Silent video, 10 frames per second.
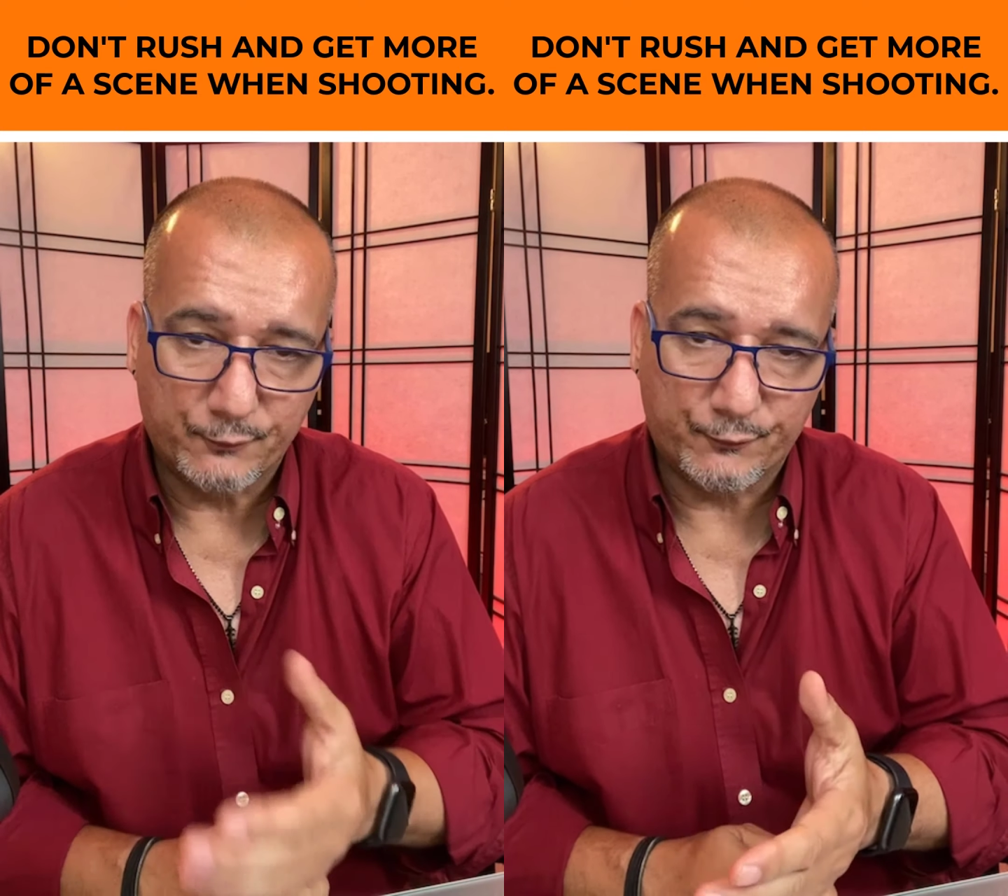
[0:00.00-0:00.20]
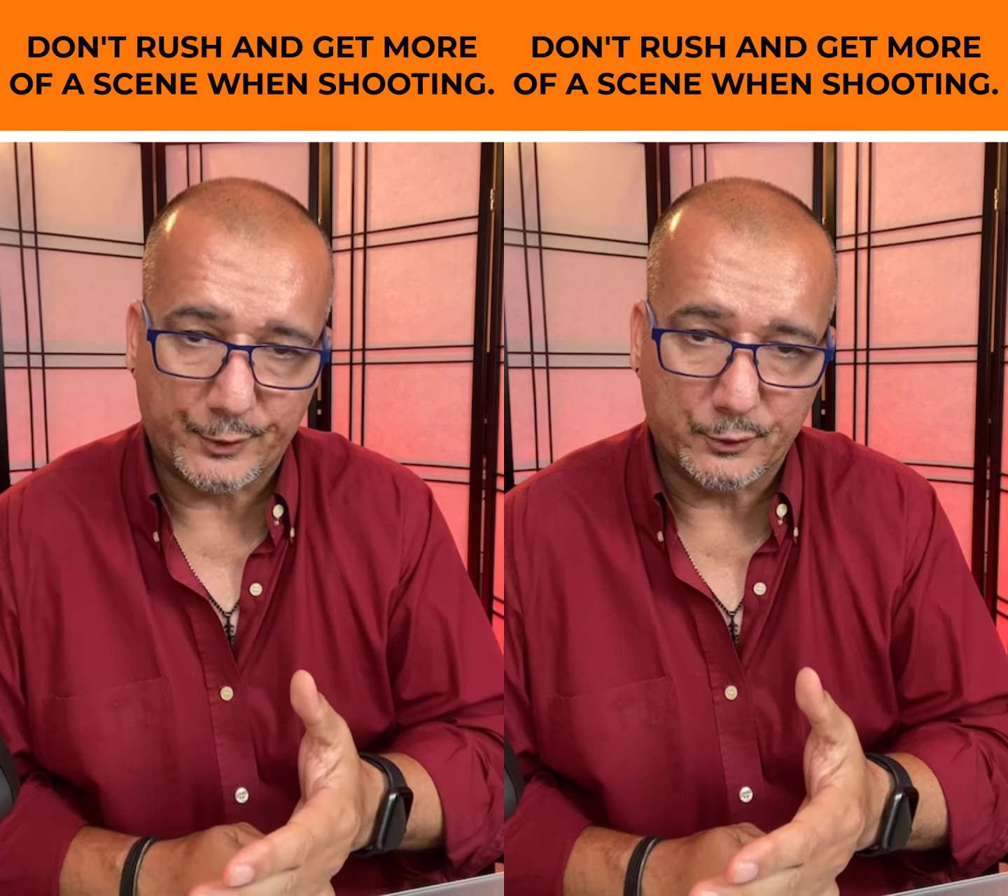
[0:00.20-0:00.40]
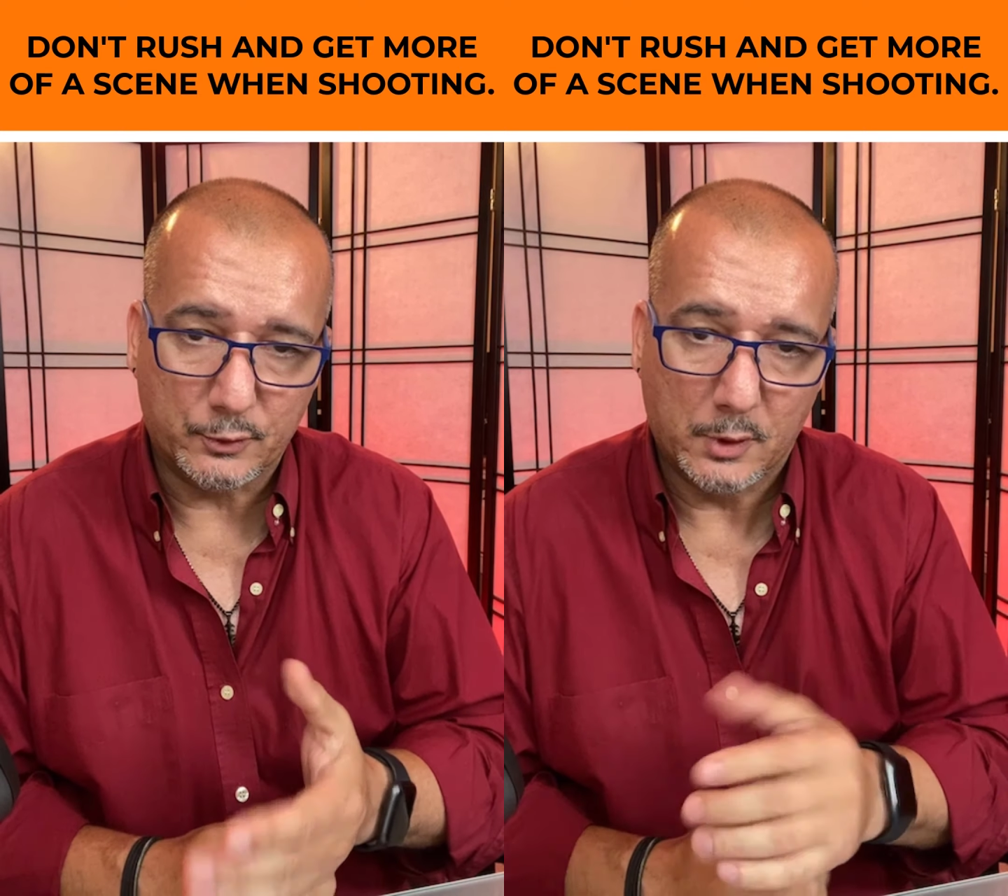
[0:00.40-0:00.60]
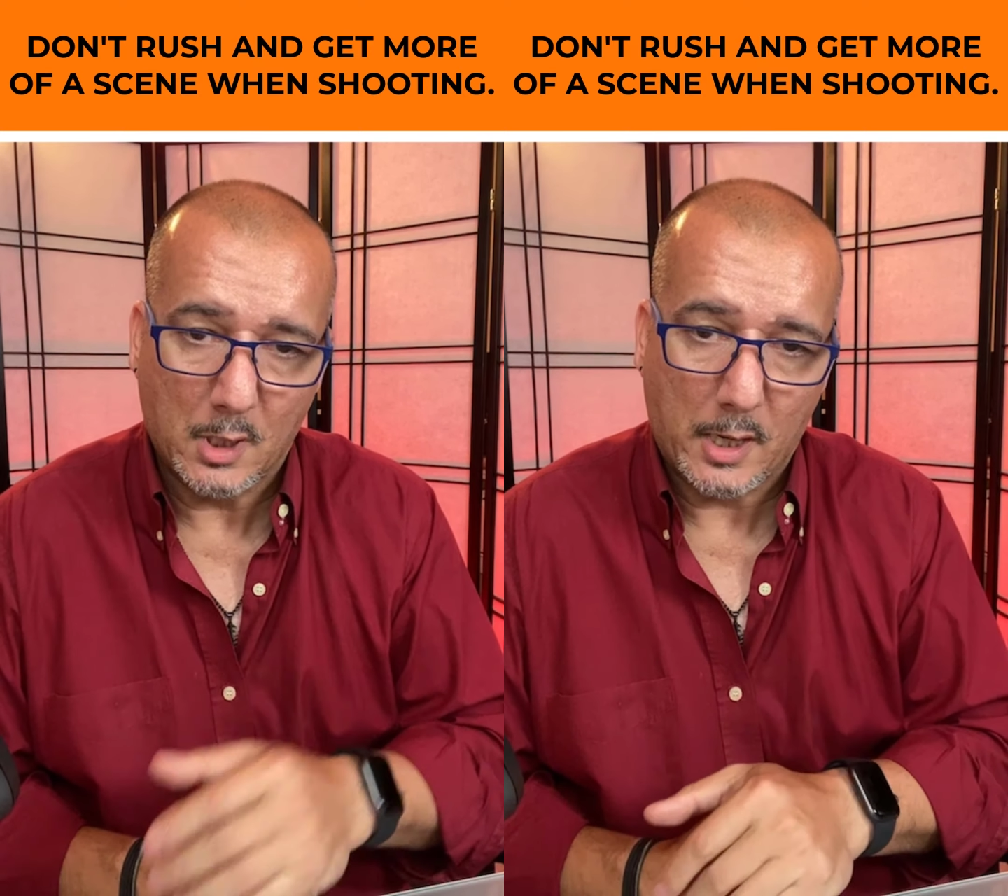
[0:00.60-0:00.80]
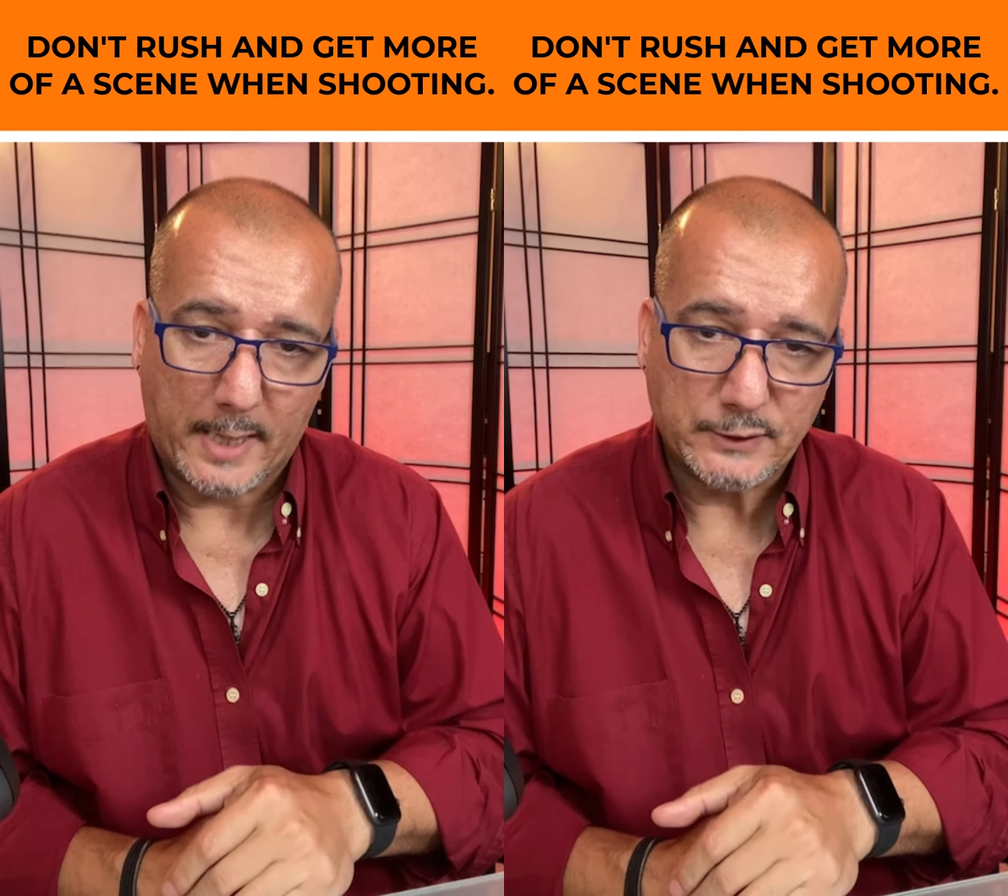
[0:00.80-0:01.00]
for you
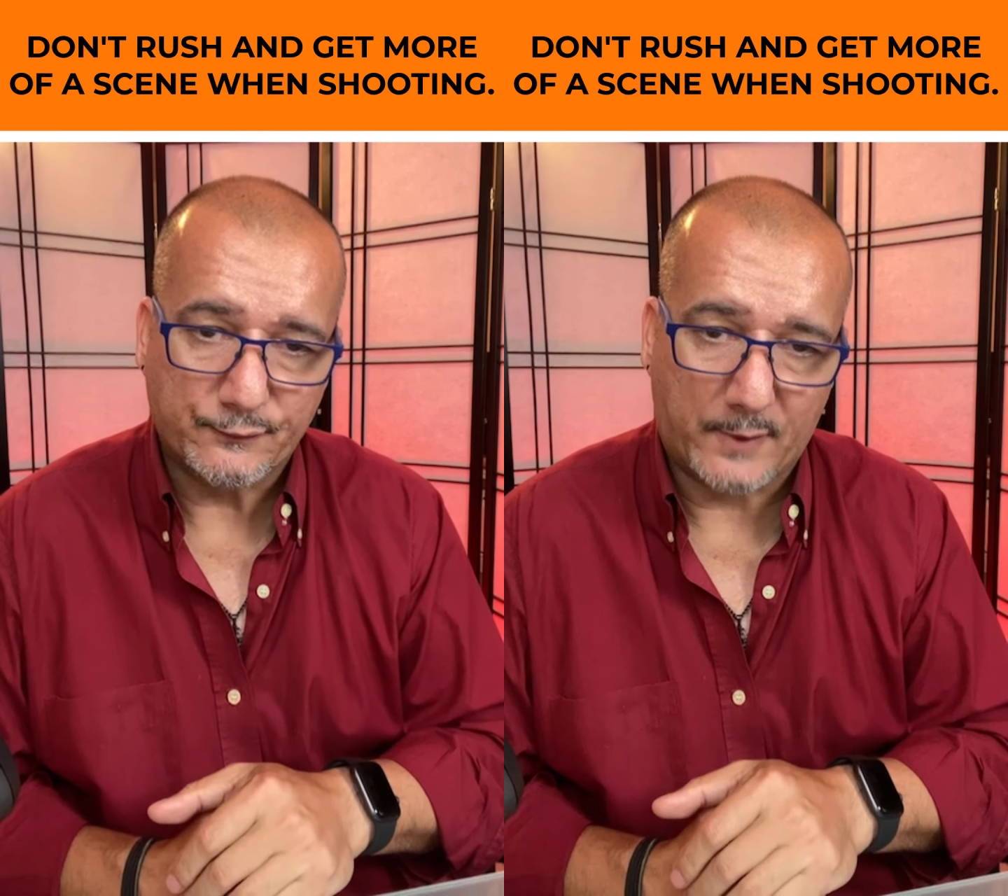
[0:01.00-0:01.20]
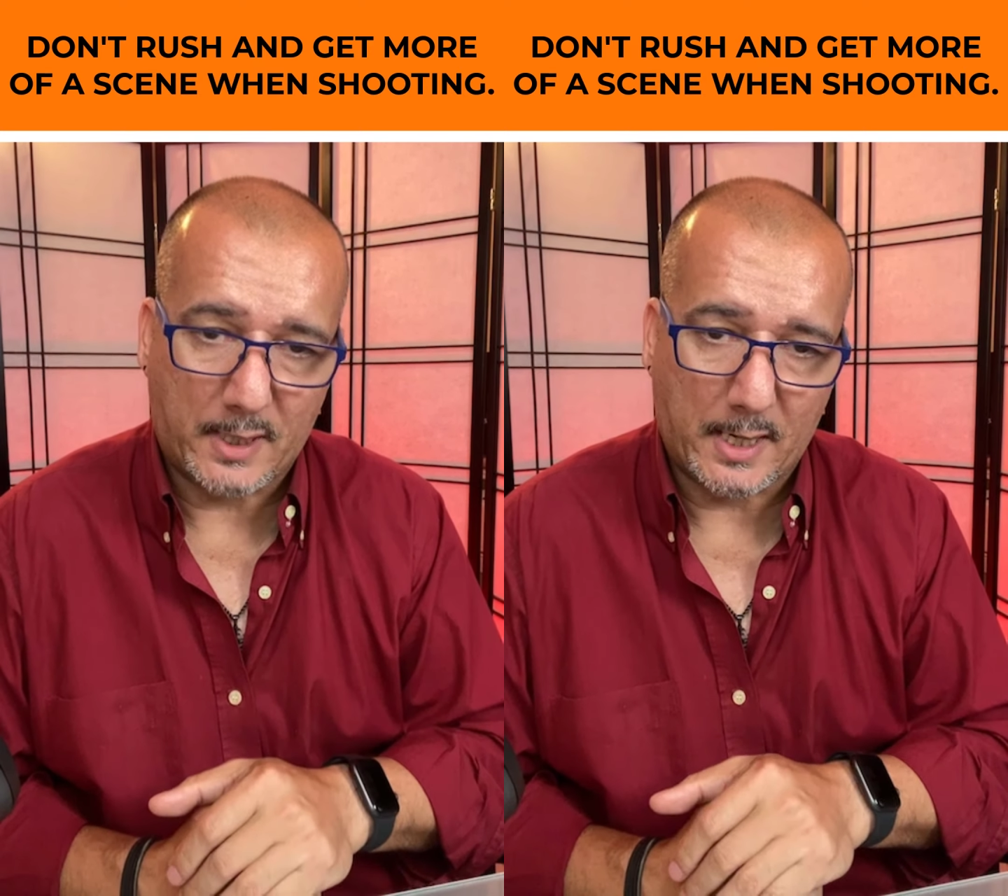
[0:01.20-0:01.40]
as far